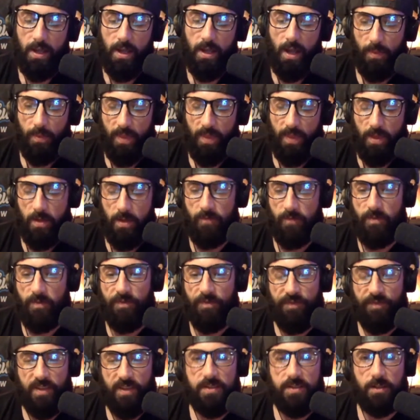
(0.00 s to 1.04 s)
But then you have the
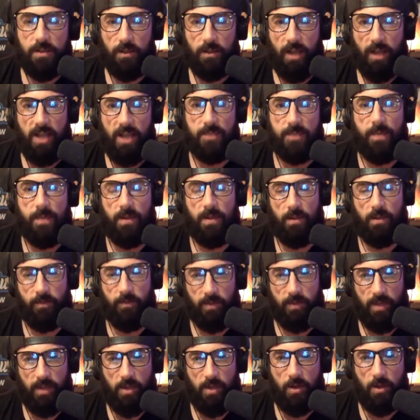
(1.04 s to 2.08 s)
physical aspect of
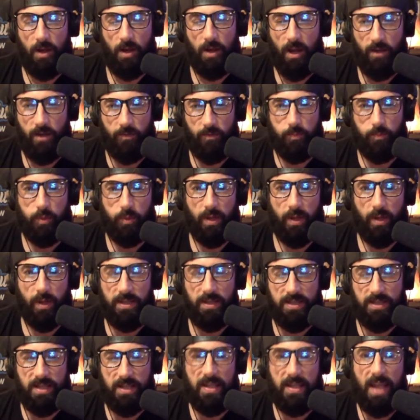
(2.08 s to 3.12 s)
it that you're kind of bringing
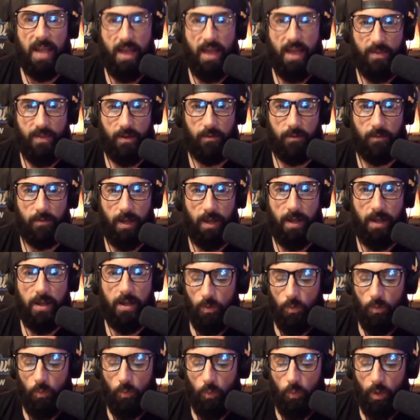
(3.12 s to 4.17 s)
together, right?
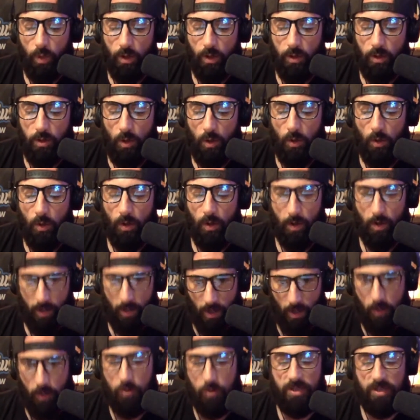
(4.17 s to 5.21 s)
Where yoga,
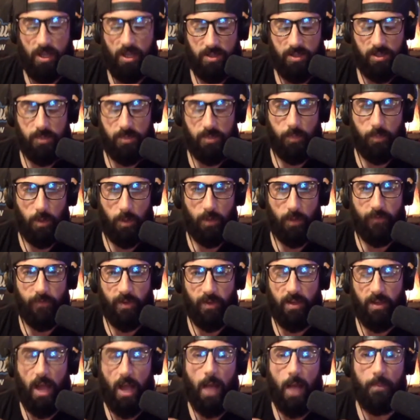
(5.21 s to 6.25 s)
like you said, it's this
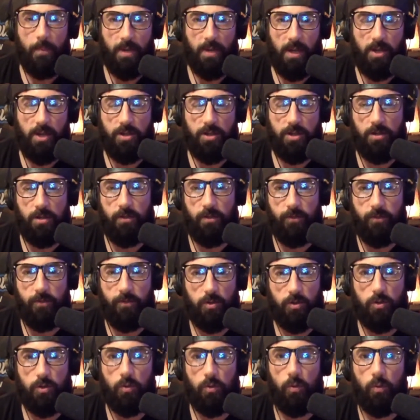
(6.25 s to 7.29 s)
perfect combination of the
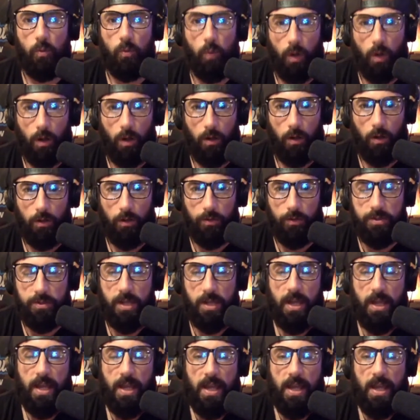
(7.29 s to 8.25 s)
two worlds.